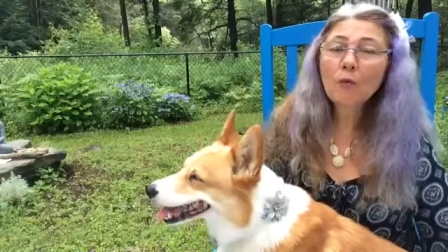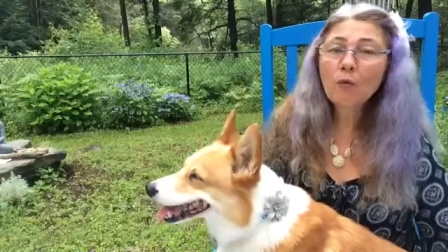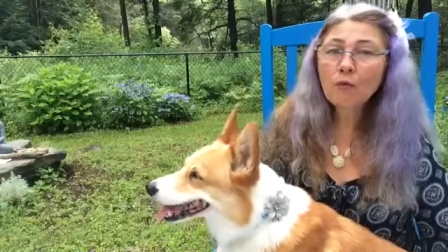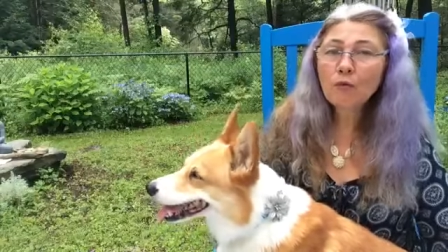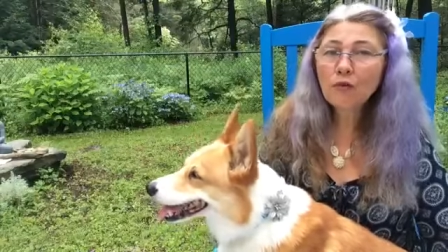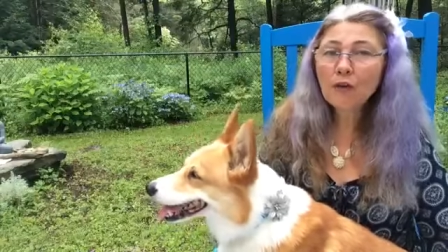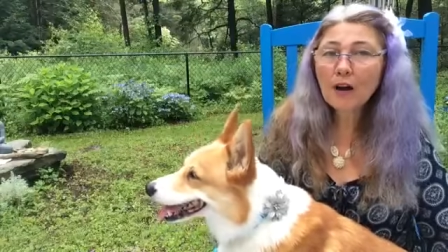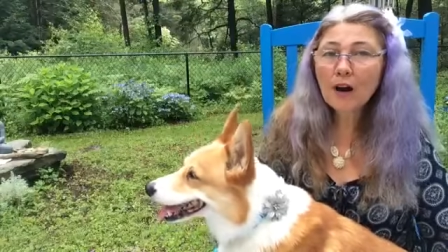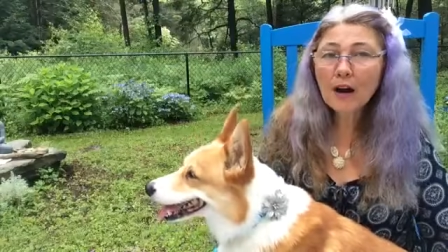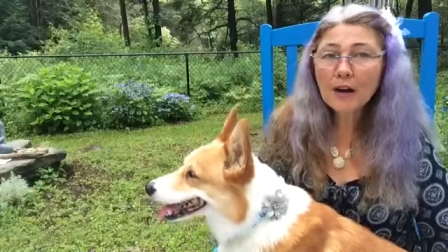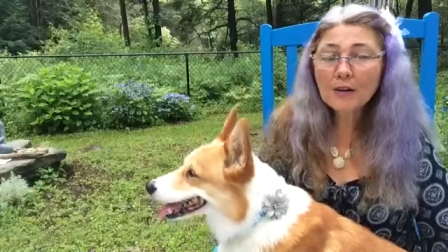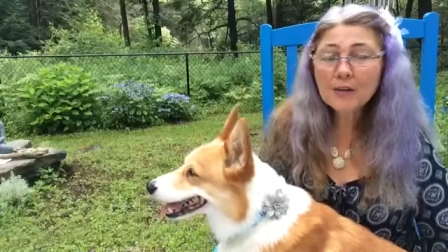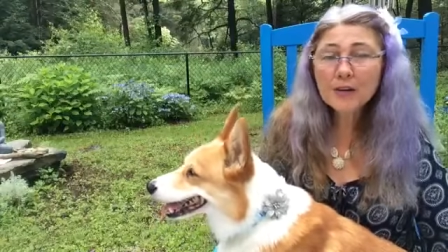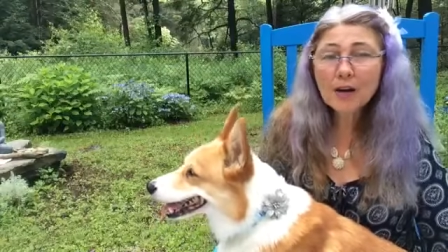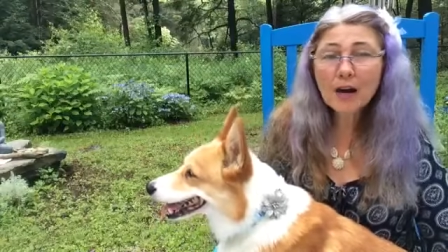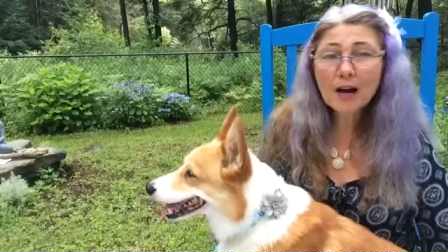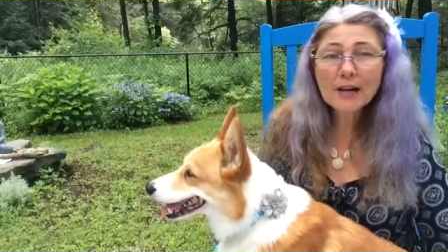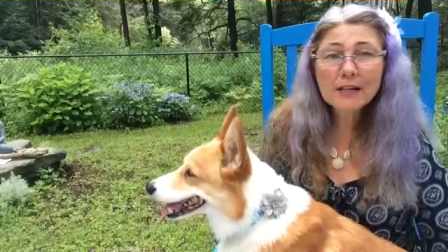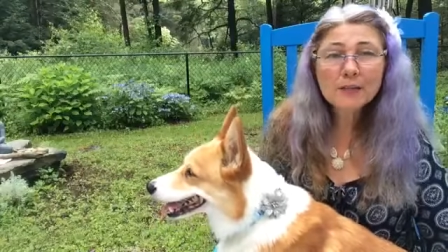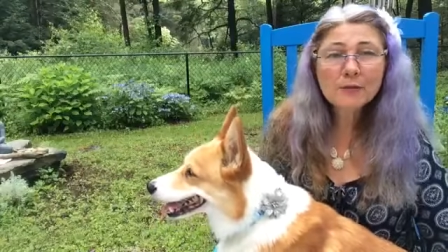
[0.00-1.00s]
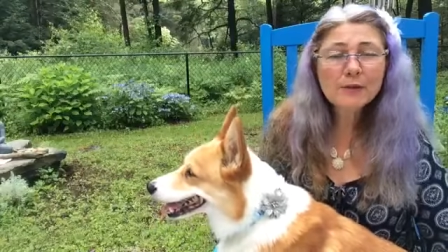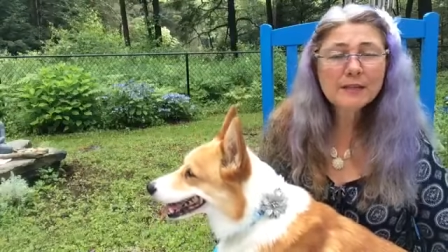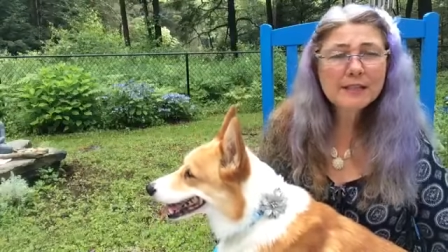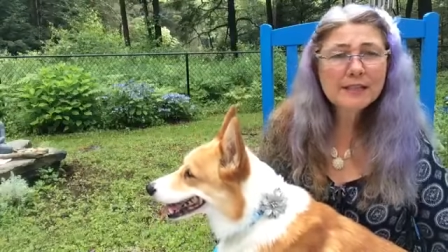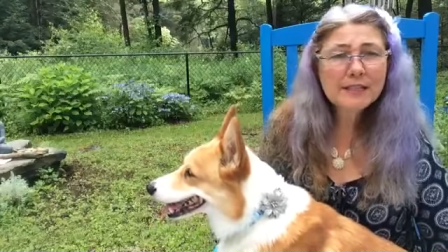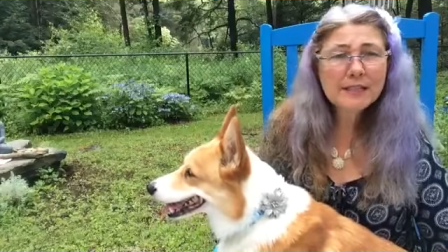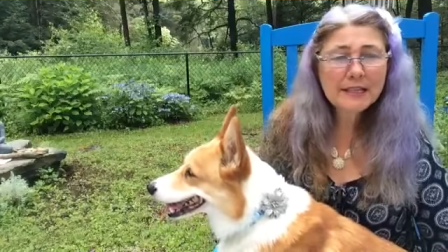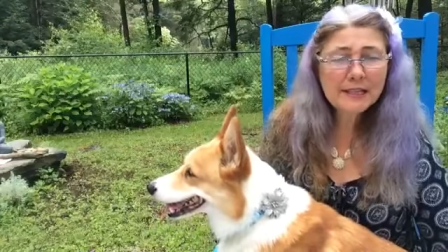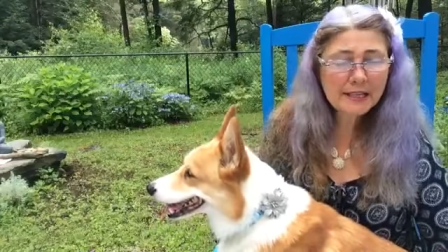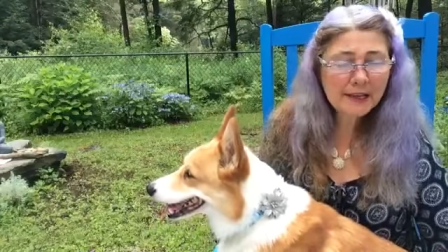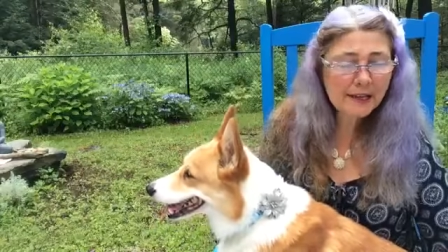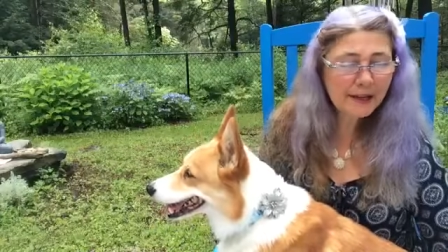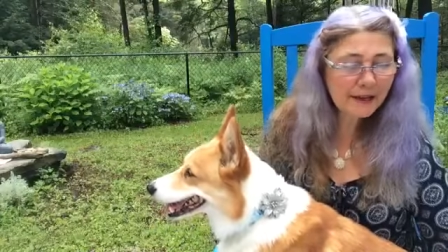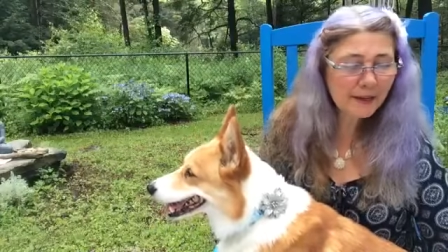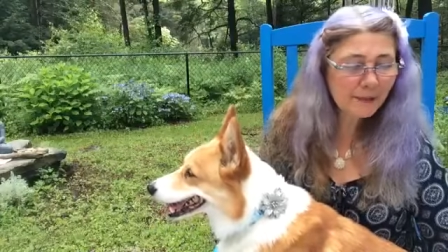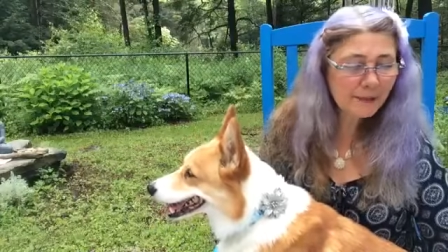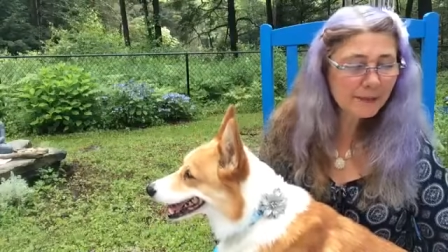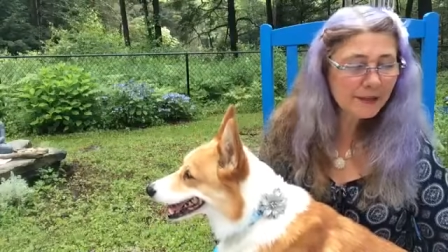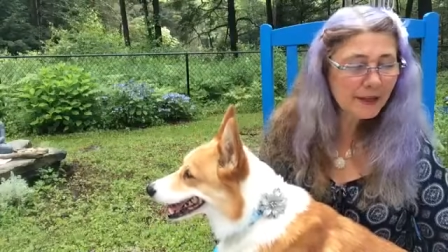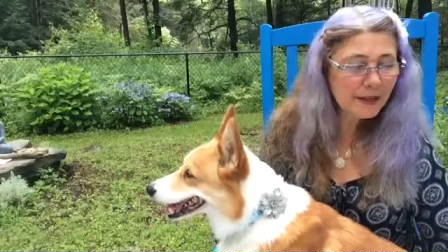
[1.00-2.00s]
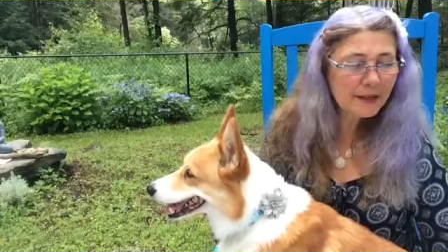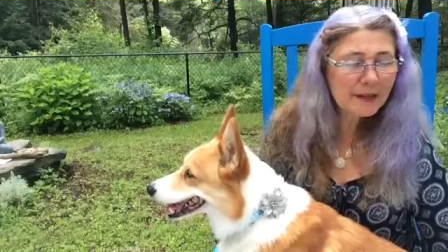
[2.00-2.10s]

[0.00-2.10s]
for our dogs with DM,